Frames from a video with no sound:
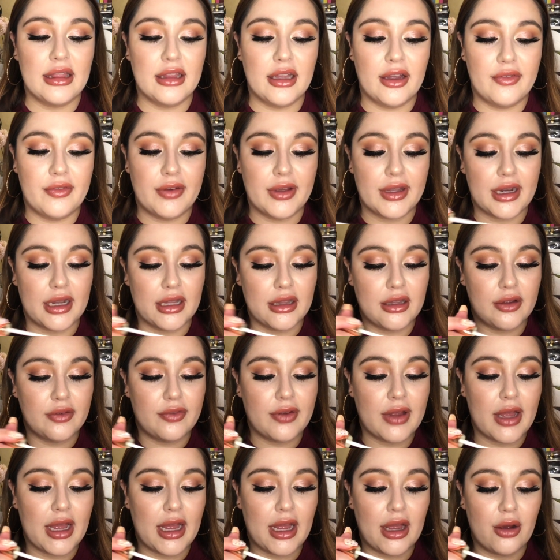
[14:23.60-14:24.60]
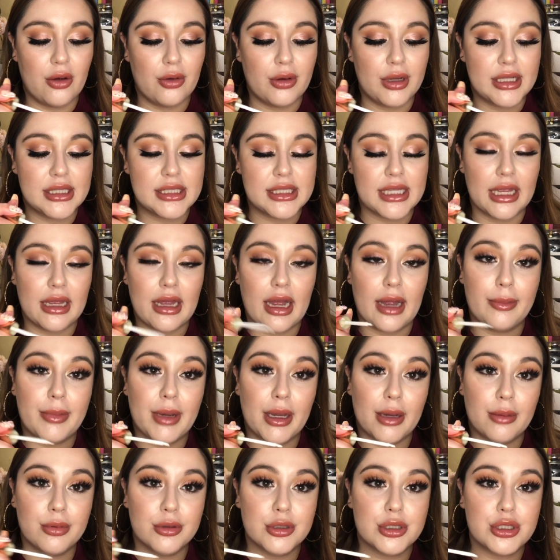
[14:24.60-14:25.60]
love it. I love how I'm
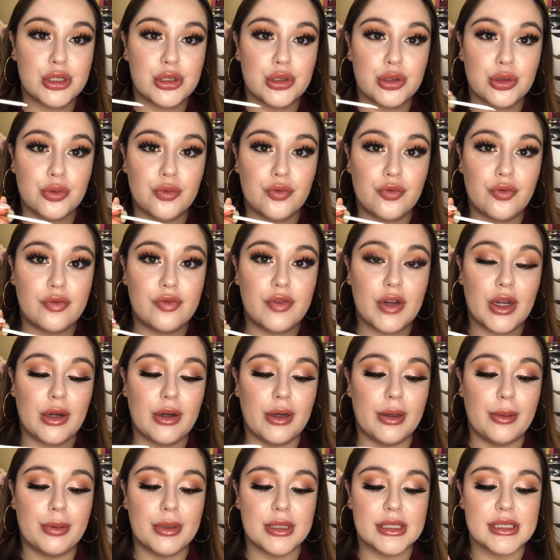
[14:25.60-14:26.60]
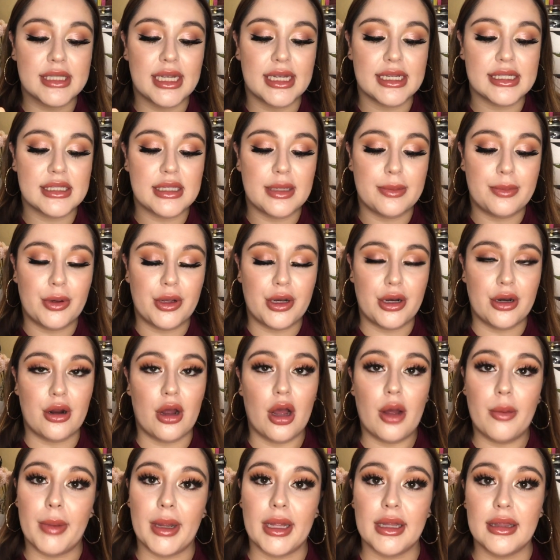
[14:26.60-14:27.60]
able to very precisely put it
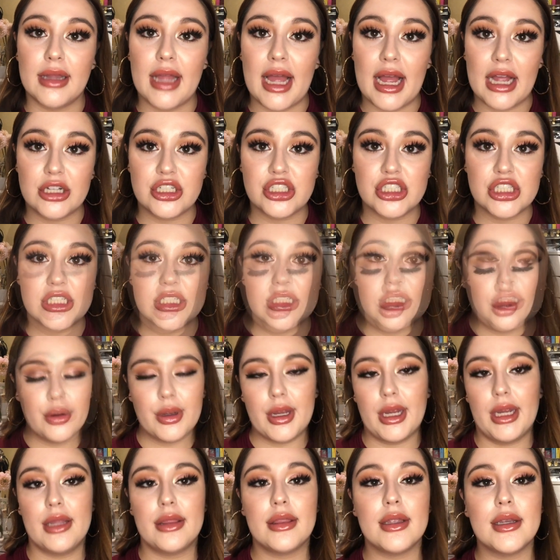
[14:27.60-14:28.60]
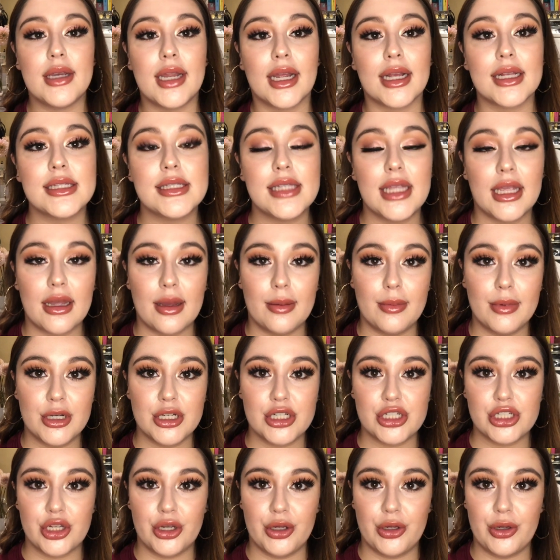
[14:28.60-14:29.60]
on my lashes. Okay, the next thing I'm going
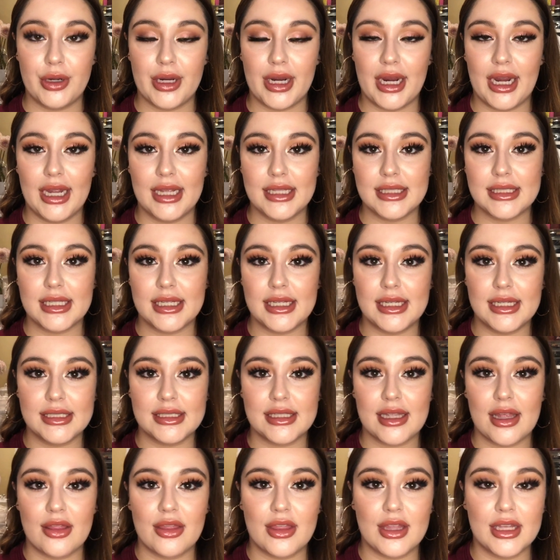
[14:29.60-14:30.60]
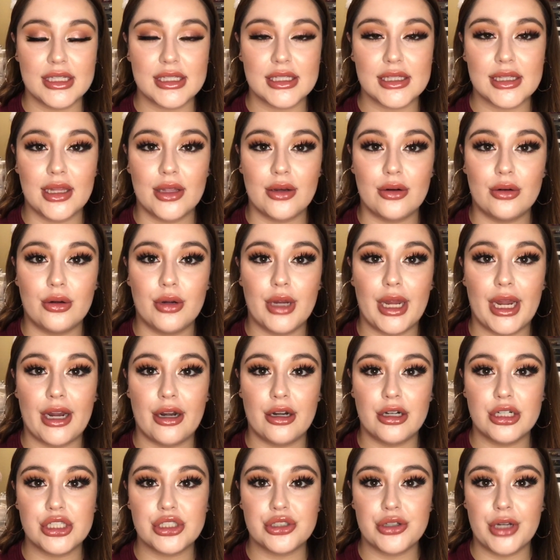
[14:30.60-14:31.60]
to show you guys is this little
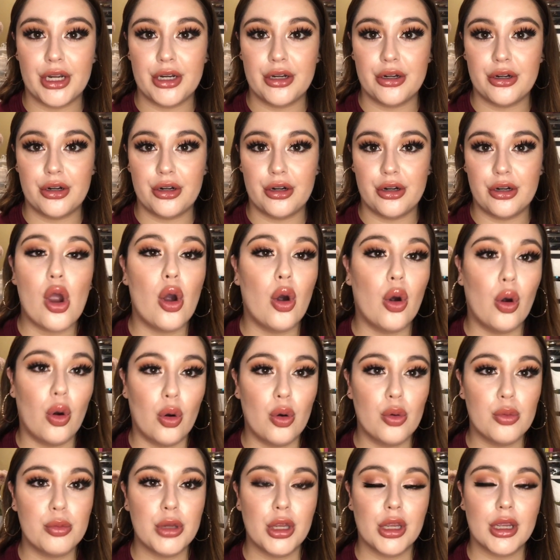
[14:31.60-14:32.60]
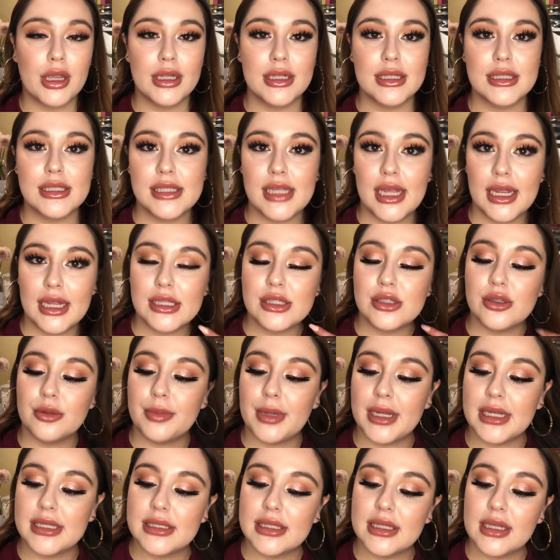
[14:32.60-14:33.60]
hair straightener comb, you can say. So
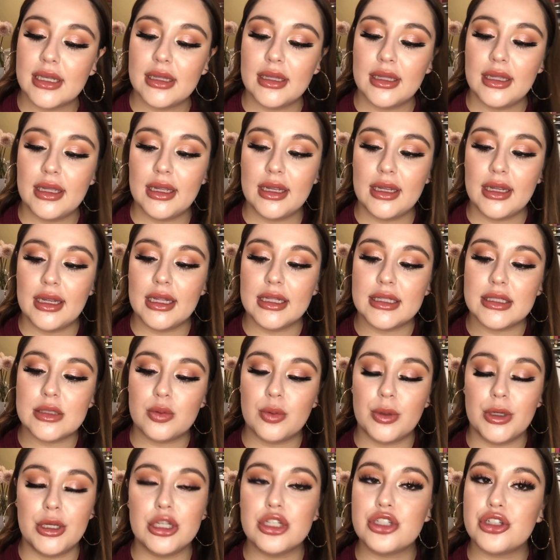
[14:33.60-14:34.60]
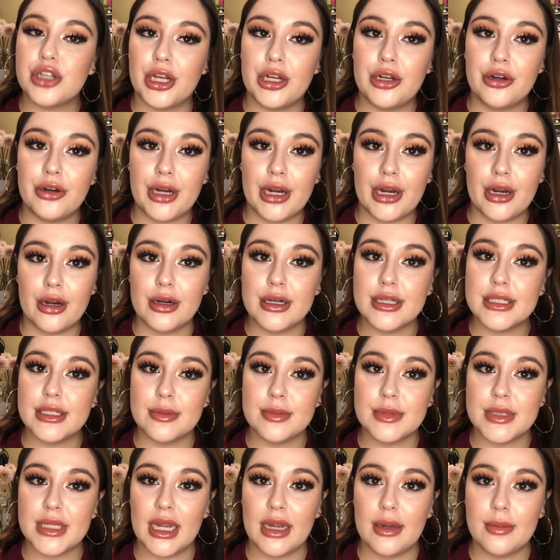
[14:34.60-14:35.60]
basically it's when you straighten your hair,
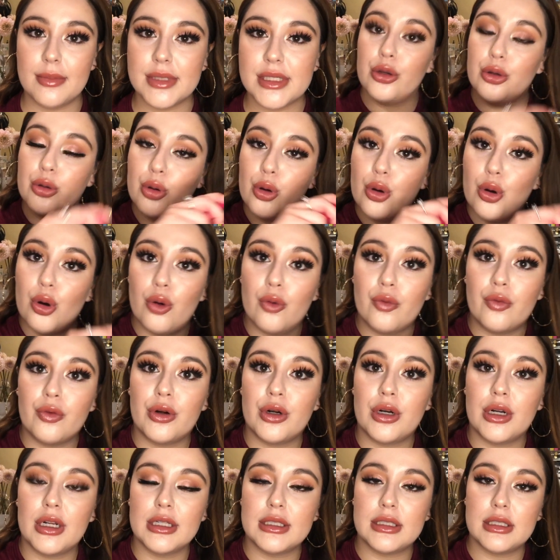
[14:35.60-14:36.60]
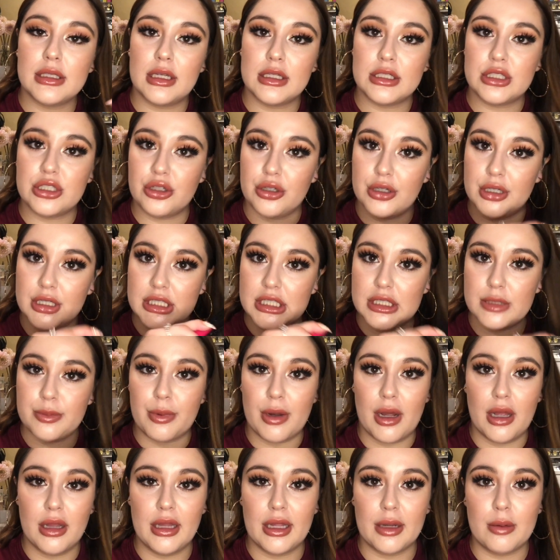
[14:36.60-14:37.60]
sometimes you go over a certain
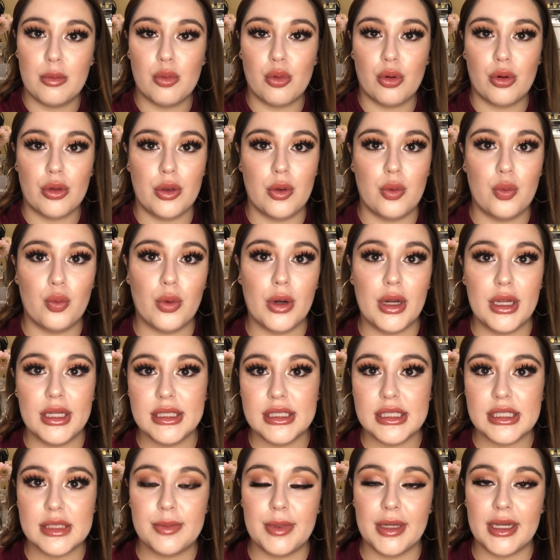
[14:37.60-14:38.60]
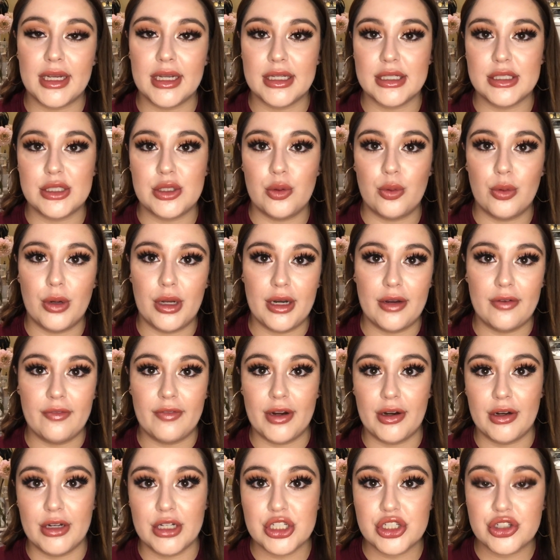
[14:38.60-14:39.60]
spot like more than once because you want it
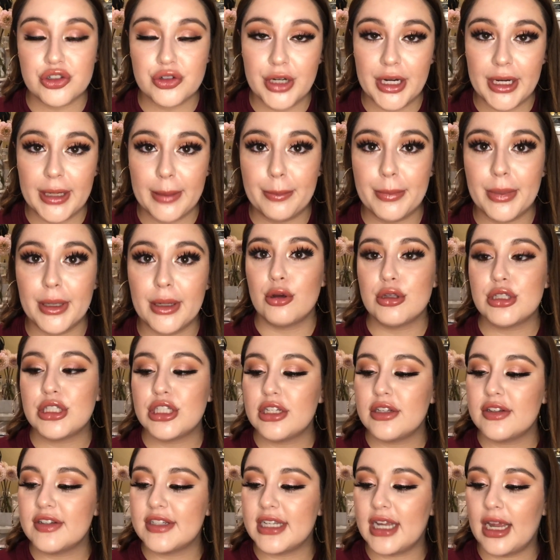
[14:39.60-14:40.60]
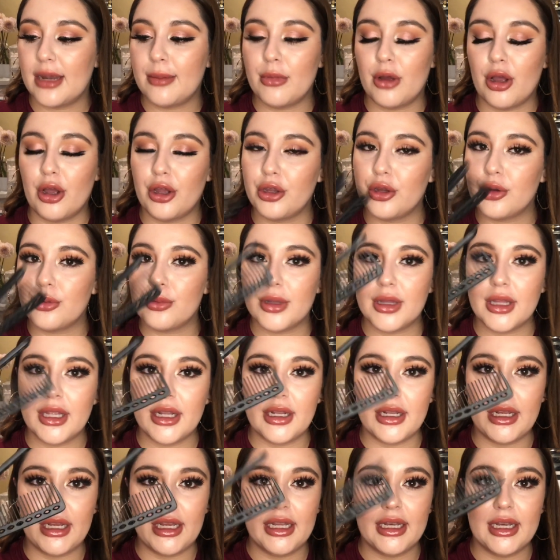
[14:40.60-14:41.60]
very straight, but most of the time all you really
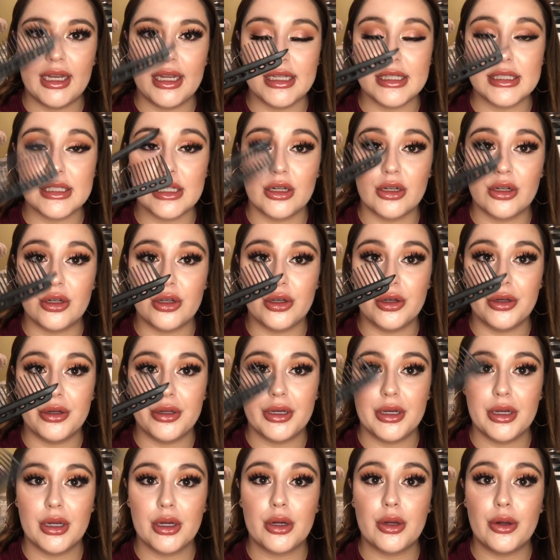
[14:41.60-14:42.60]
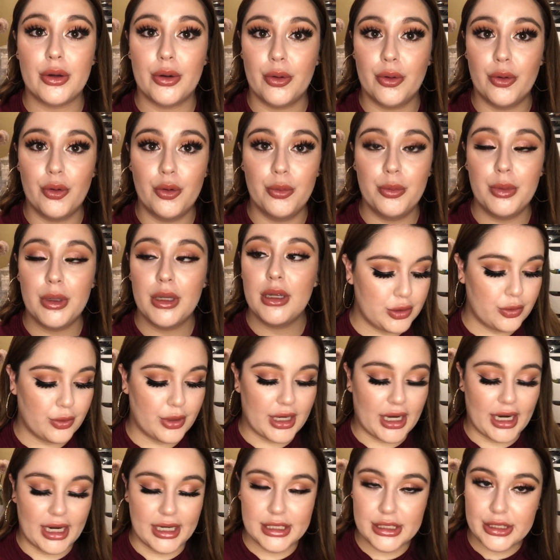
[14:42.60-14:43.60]
need is a good comb. So
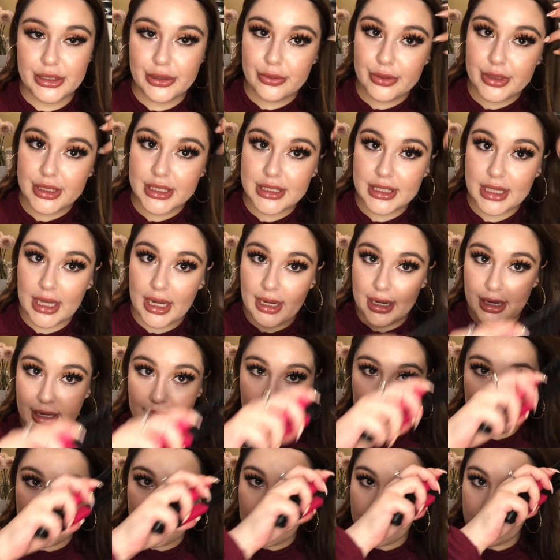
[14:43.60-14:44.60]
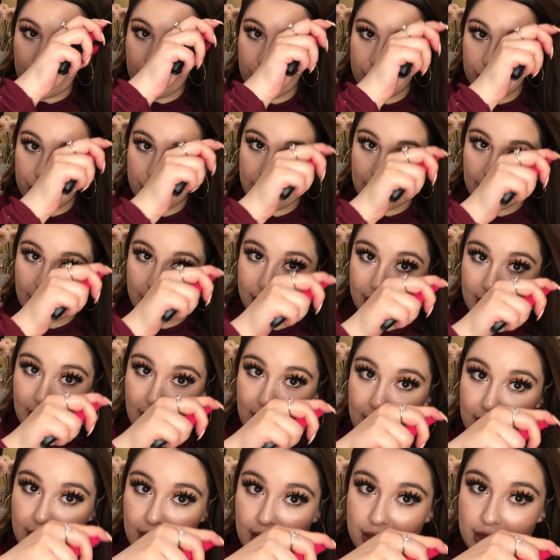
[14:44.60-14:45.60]
what I do is I go like
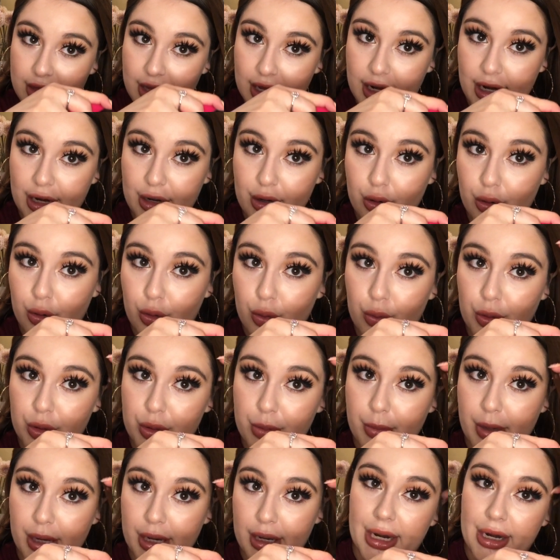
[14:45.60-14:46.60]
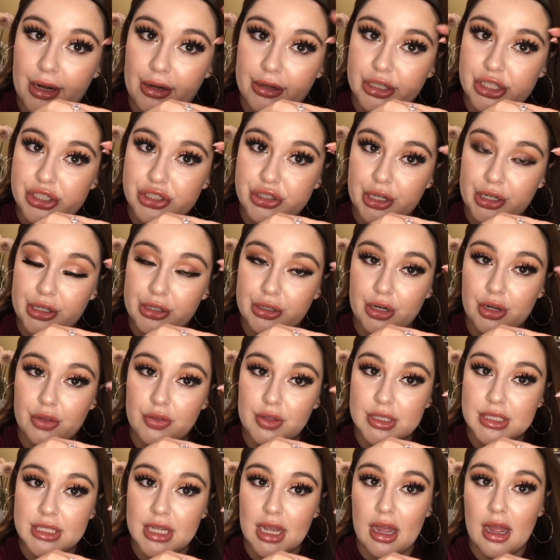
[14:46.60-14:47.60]
that, and then I go with my hair straightener on
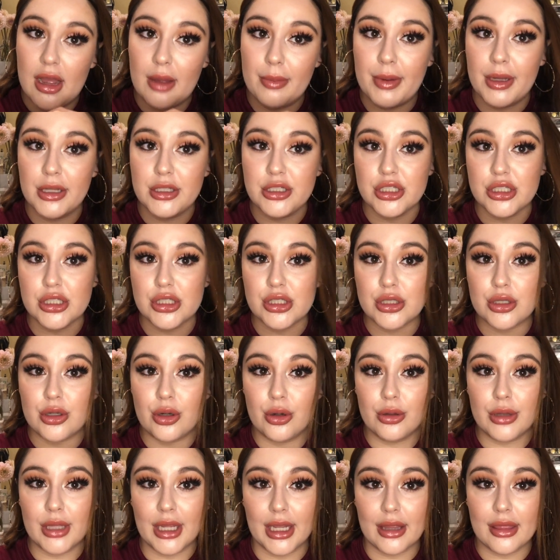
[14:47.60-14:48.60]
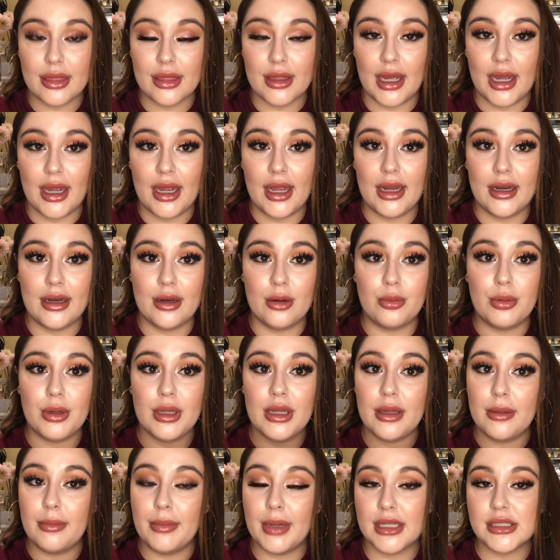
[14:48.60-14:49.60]
the top and just go like that, and it
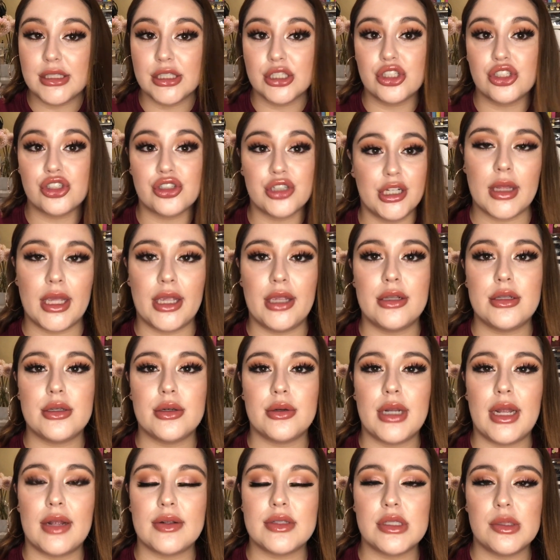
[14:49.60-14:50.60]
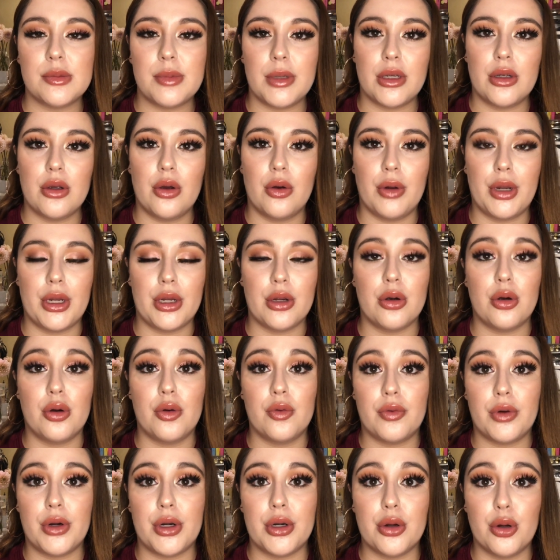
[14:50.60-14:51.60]
really makes it straight that you don't have to be going
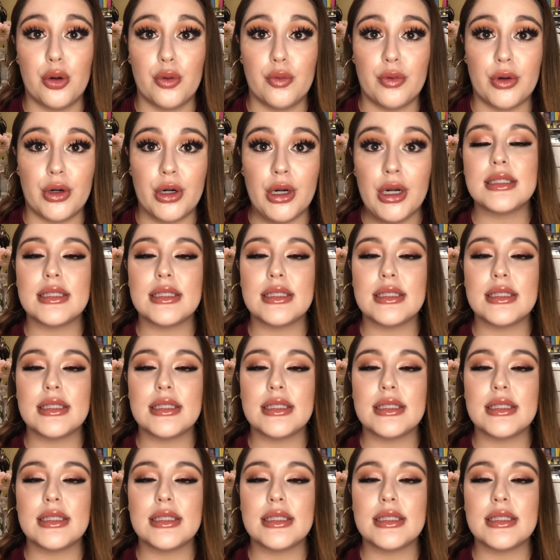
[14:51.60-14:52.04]
over and over